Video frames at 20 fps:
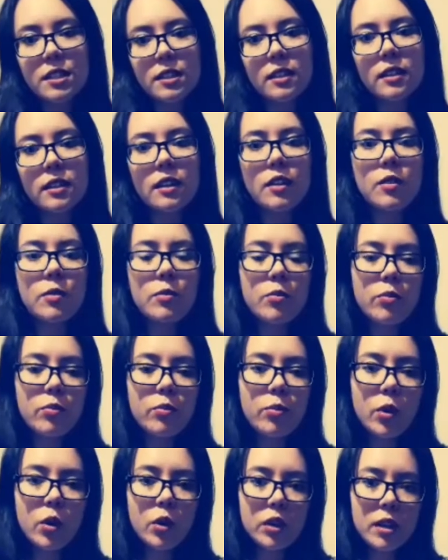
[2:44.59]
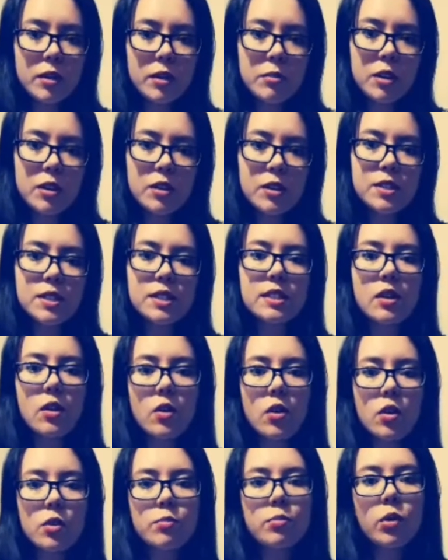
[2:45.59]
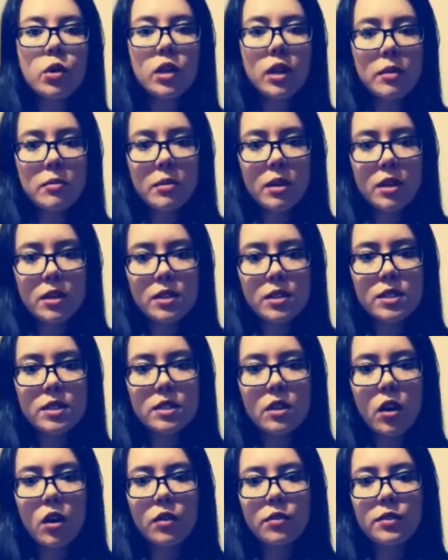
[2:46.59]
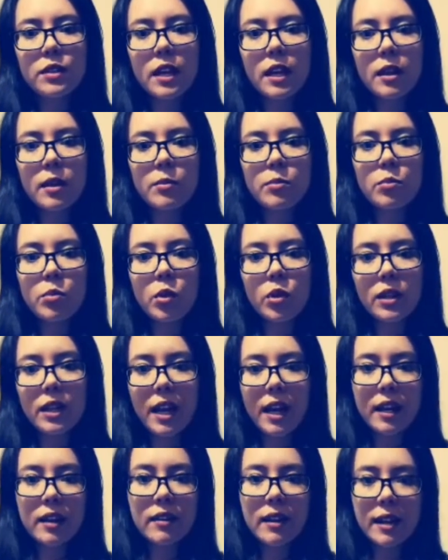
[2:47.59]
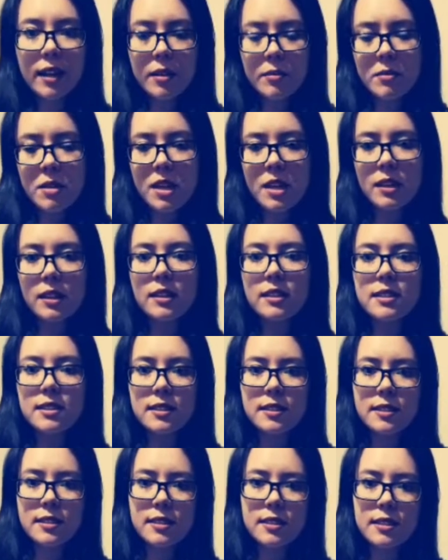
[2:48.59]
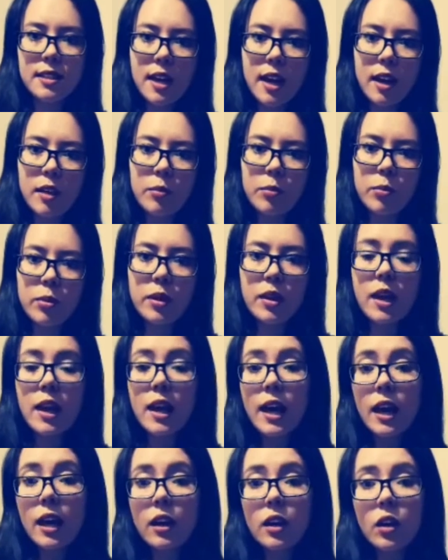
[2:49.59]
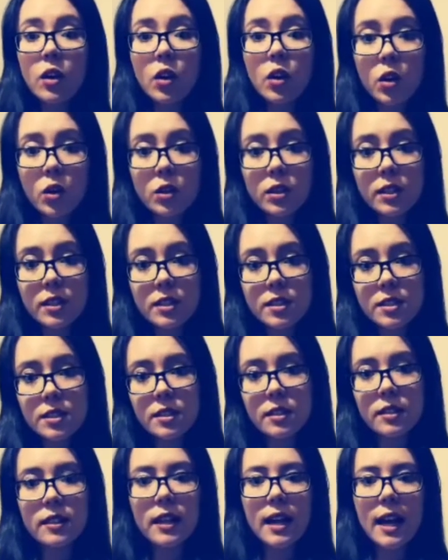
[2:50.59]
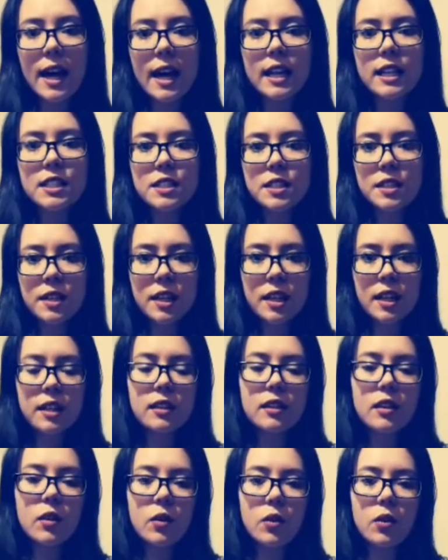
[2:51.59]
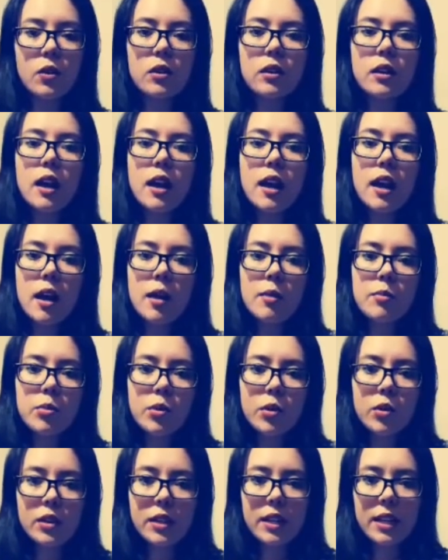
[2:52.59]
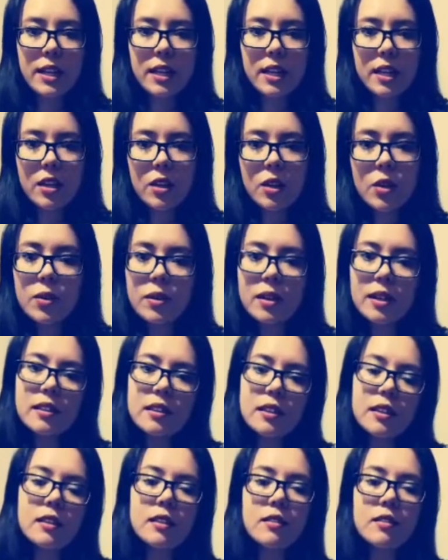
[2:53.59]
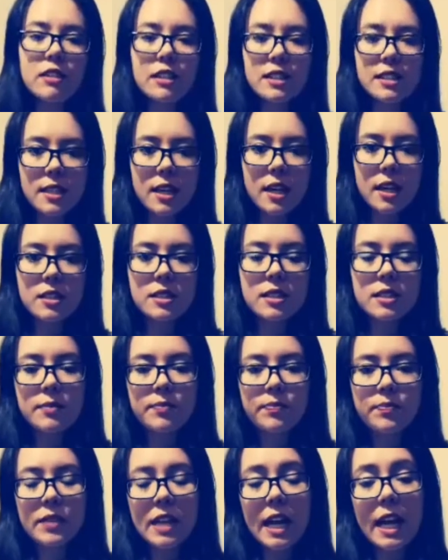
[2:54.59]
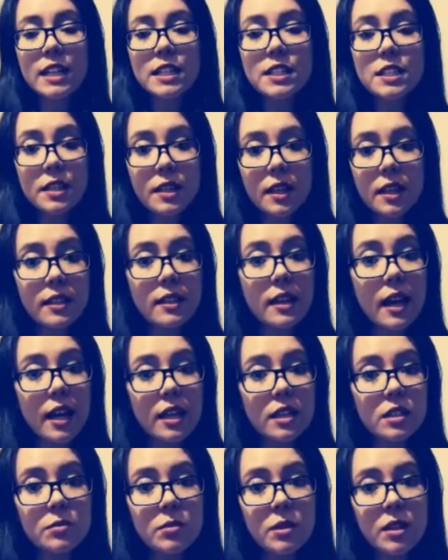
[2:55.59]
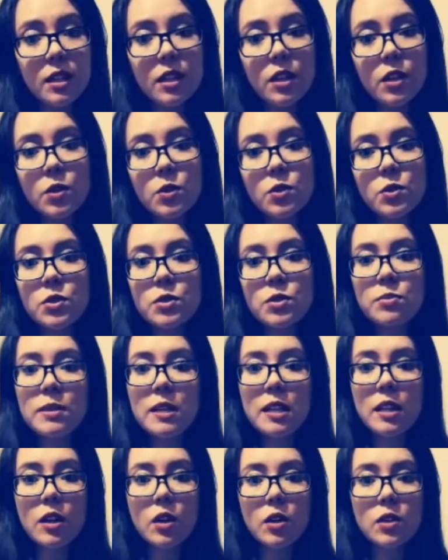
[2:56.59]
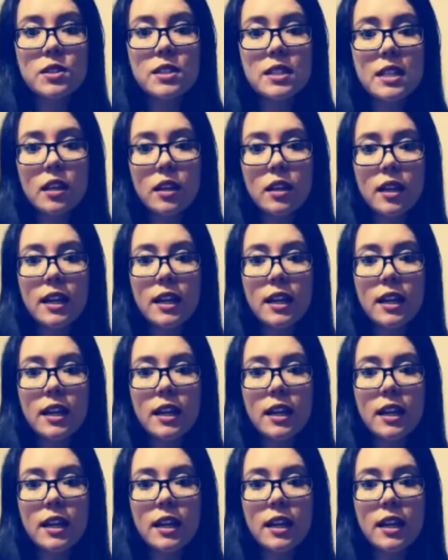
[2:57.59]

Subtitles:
the polymers or polymers of the polyacrylamide type, collagen, alginate, or polyurethane resins. Alginate has been used because